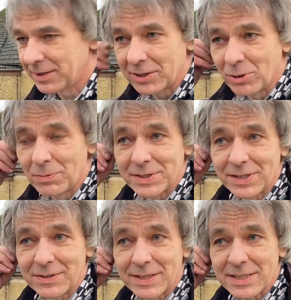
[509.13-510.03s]
I don't normally
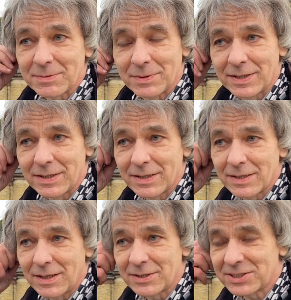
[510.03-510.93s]
do this, but
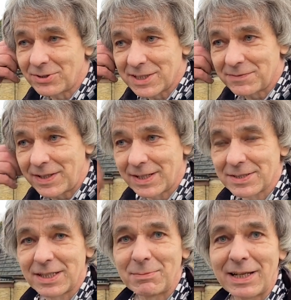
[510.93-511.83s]
I've just got this feeling
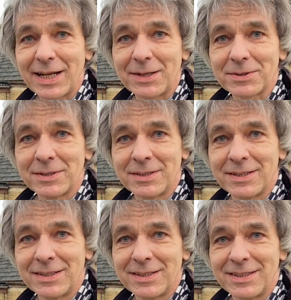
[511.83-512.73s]
it's going to be loud.
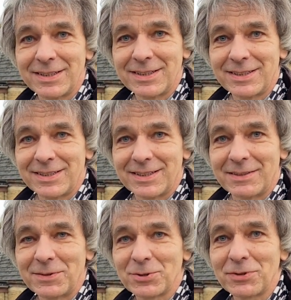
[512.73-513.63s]

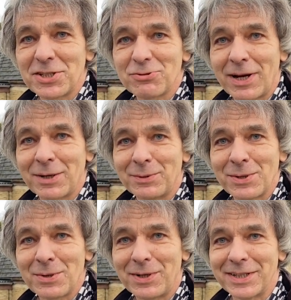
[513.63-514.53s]
It feels very tranquil
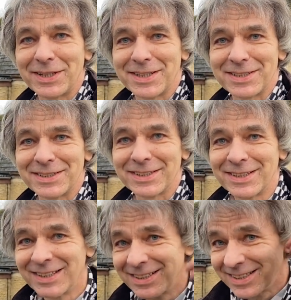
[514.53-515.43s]
and quiet here
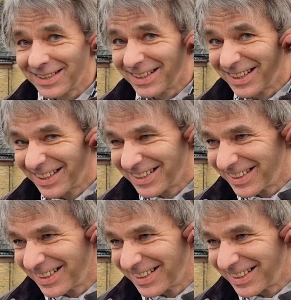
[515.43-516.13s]
today.